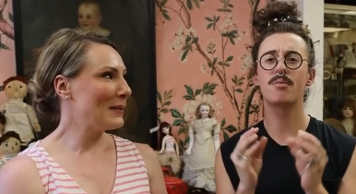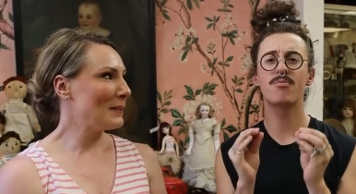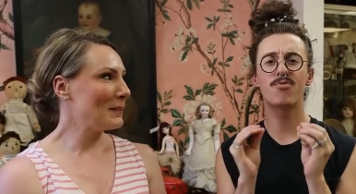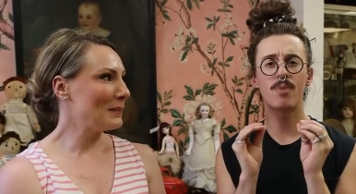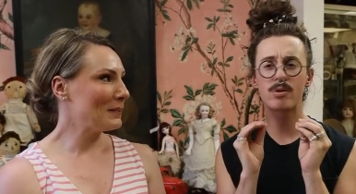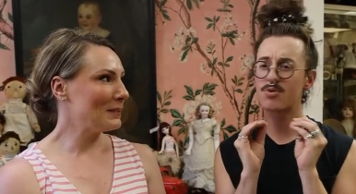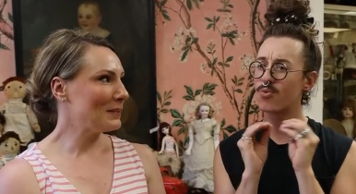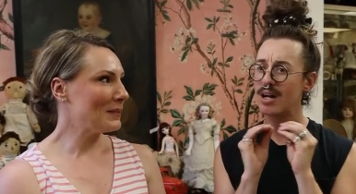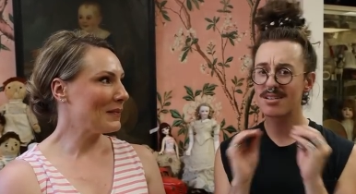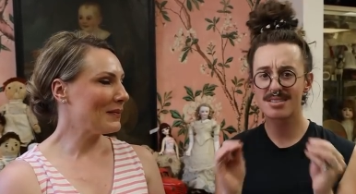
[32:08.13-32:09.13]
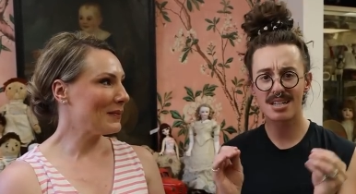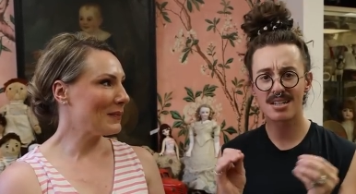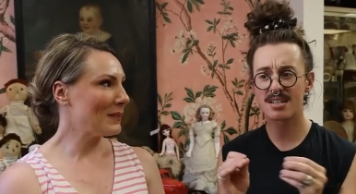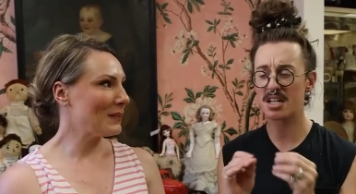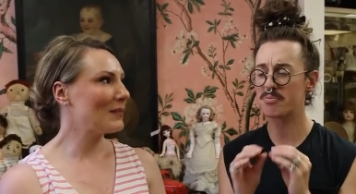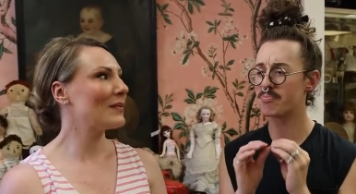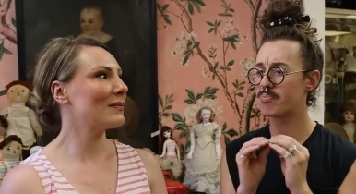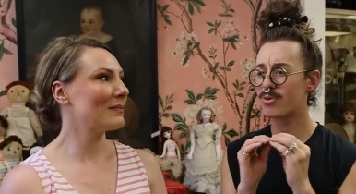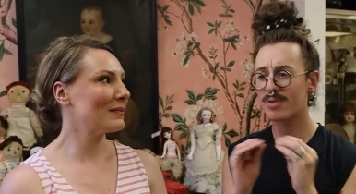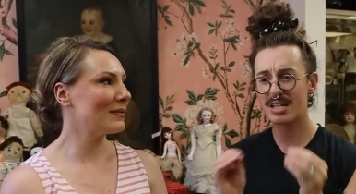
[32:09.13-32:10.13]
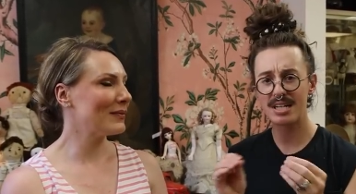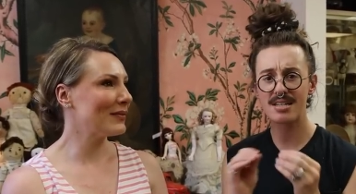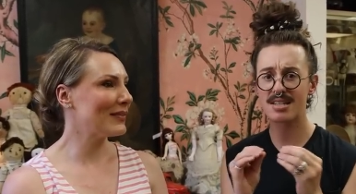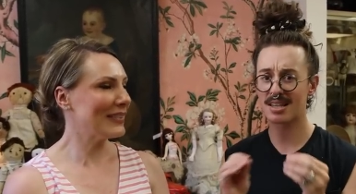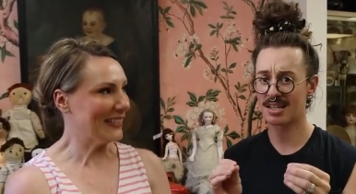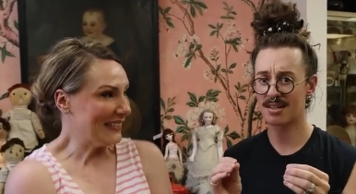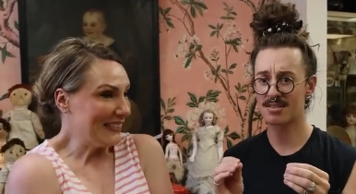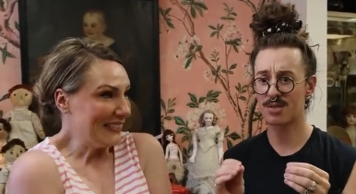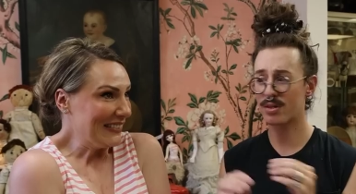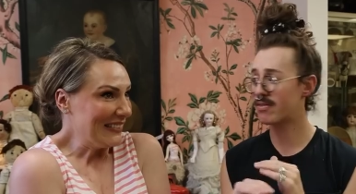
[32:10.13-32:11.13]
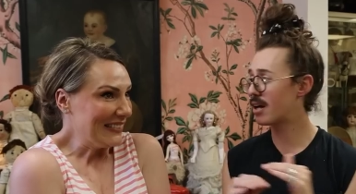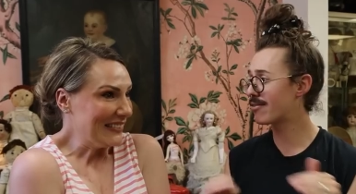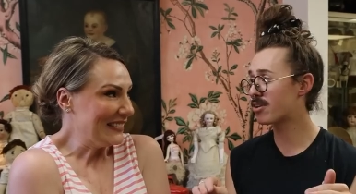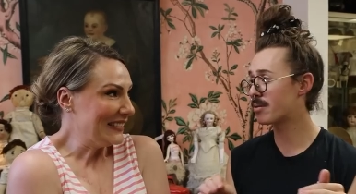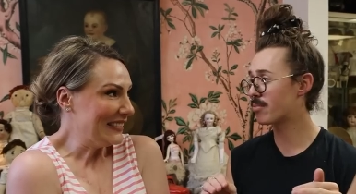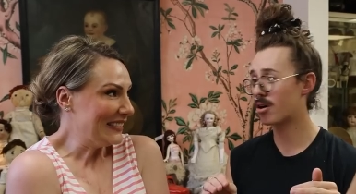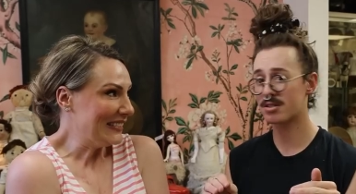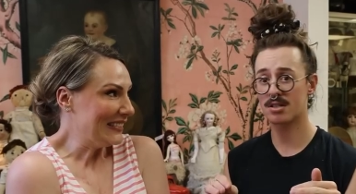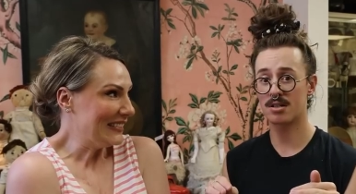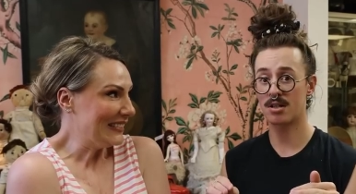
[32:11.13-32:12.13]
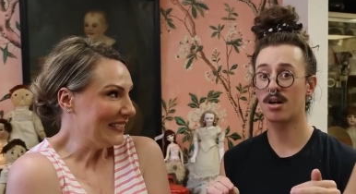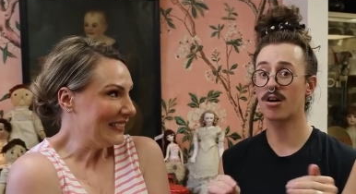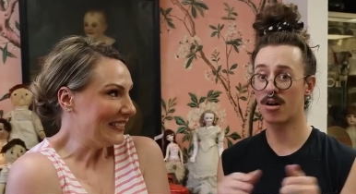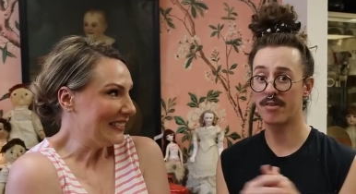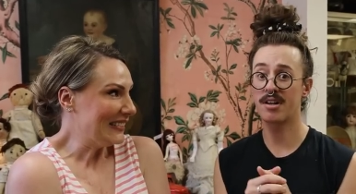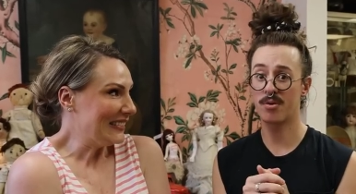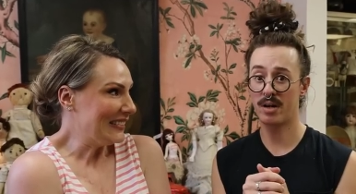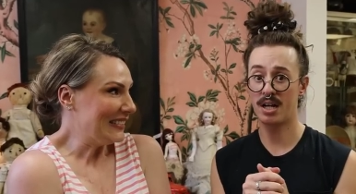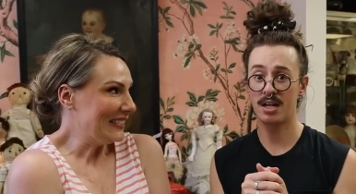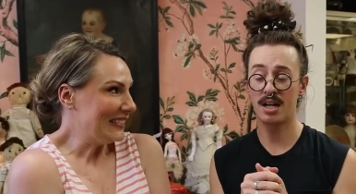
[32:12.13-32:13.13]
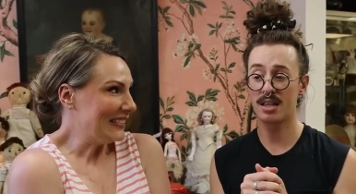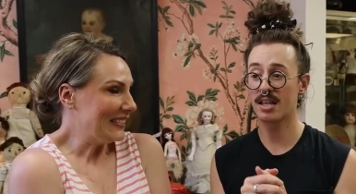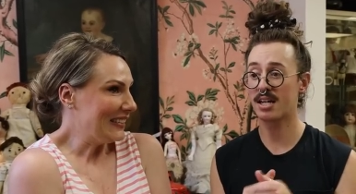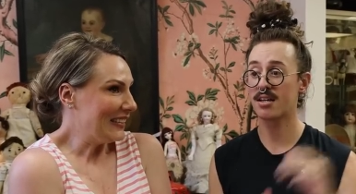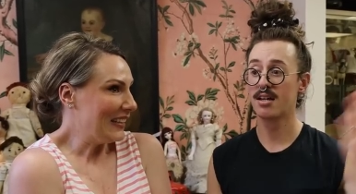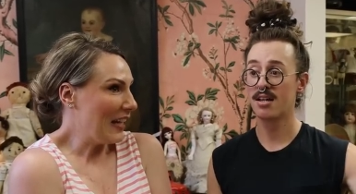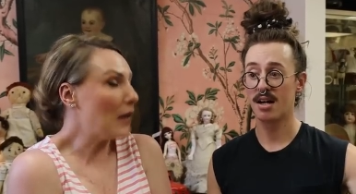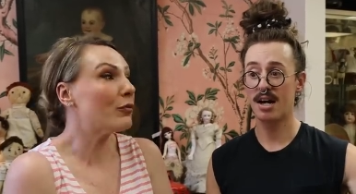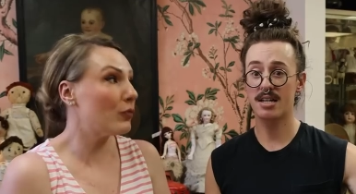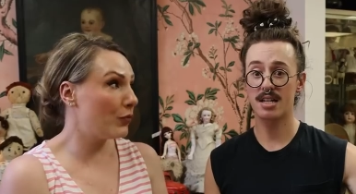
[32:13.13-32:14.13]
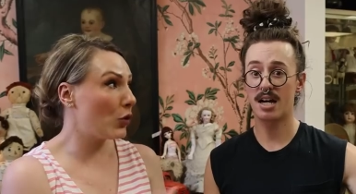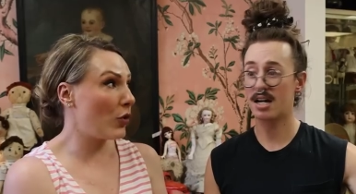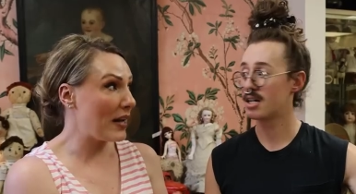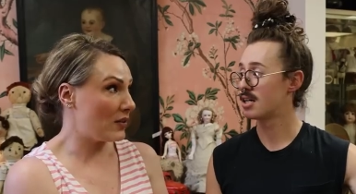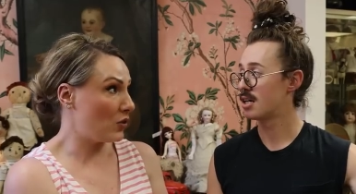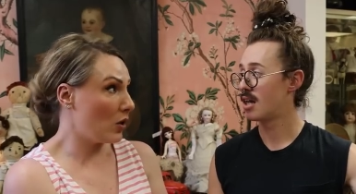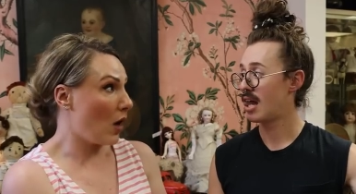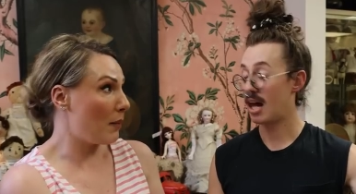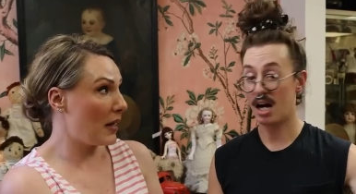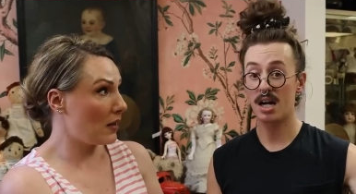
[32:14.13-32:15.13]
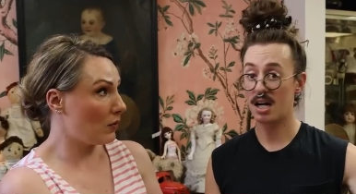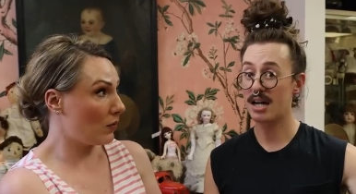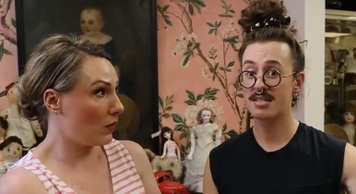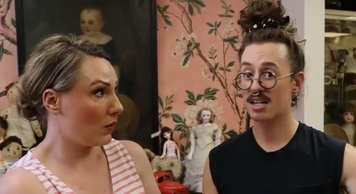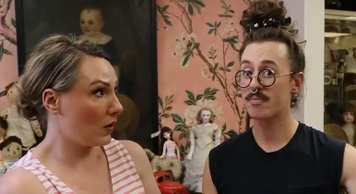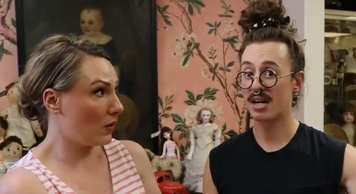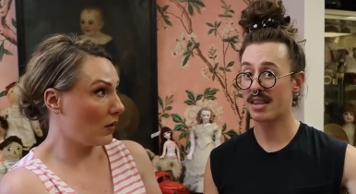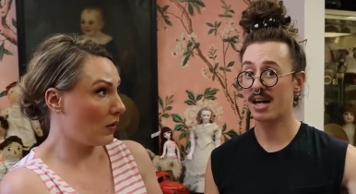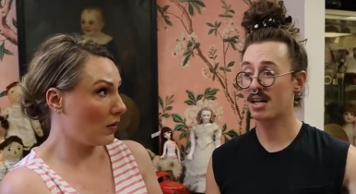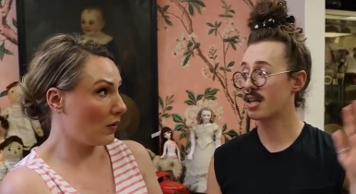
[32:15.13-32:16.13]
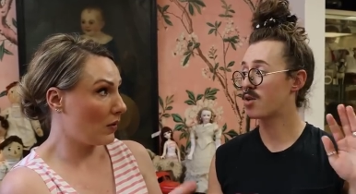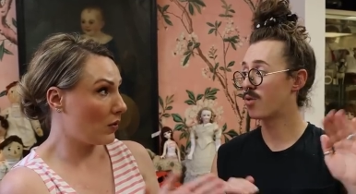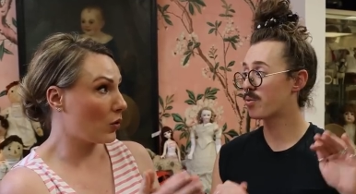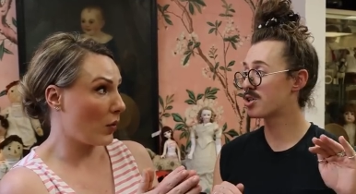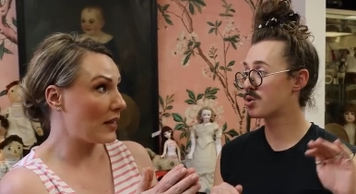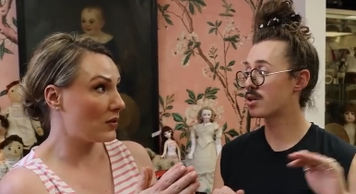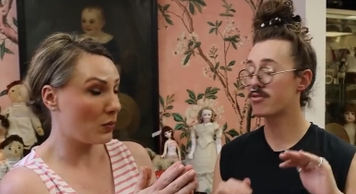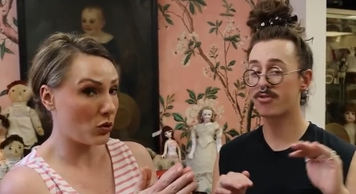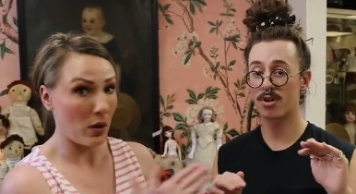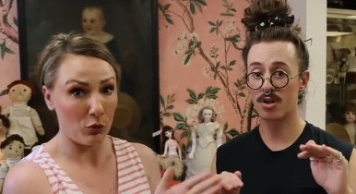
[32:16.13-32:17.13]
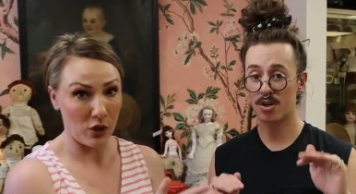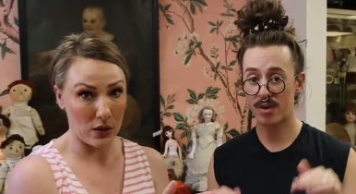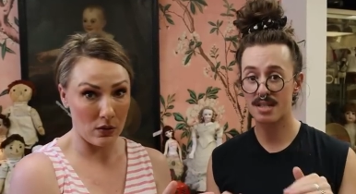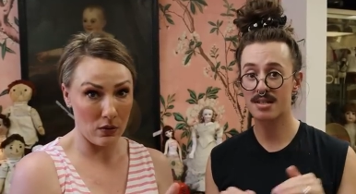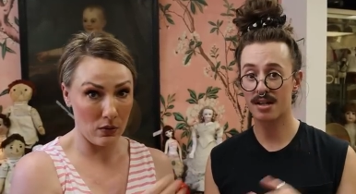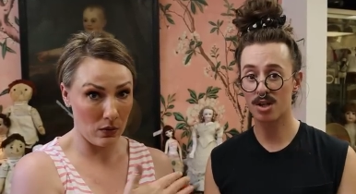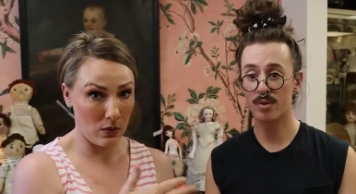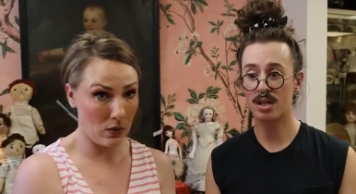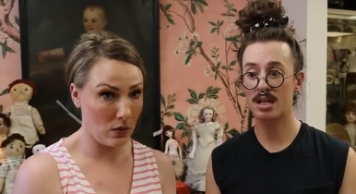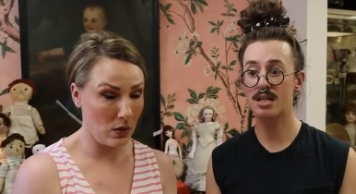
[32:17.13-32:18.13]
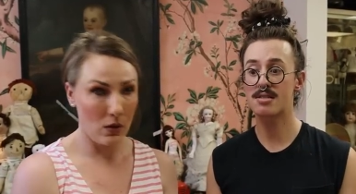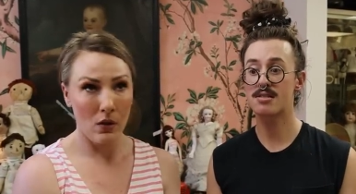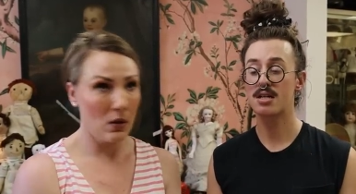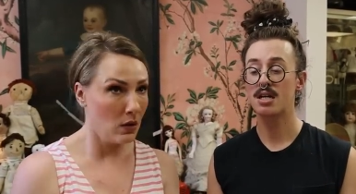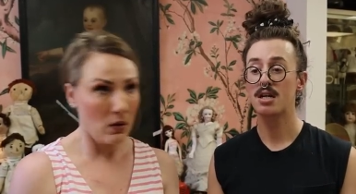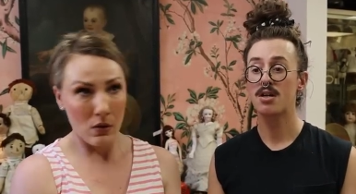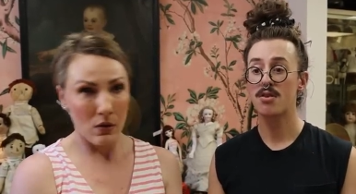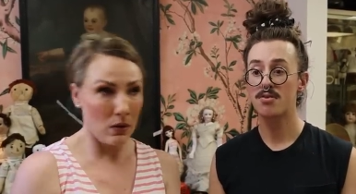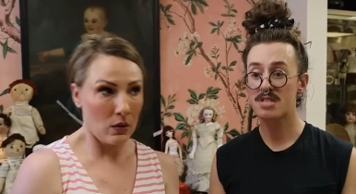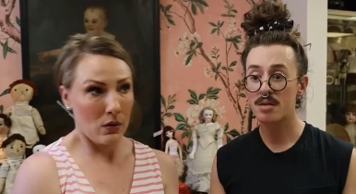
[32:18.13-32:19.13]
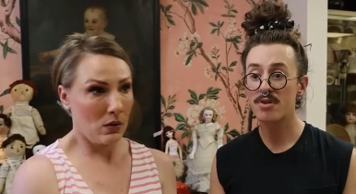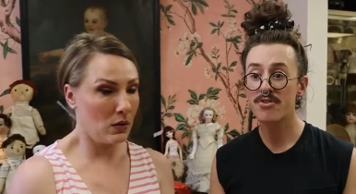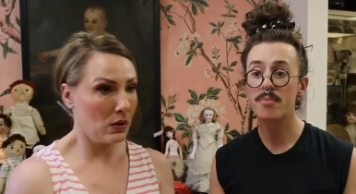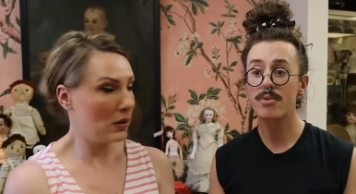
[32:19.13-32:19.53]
Speaker 1: and most well done and prettiest things that we've ever embarked on are on their way, and like
Speaker 2: and I, for Grace too.
Speaker 1: I mean, I, I stand by that. Like what we're doing for Grace and Elwyn is some of the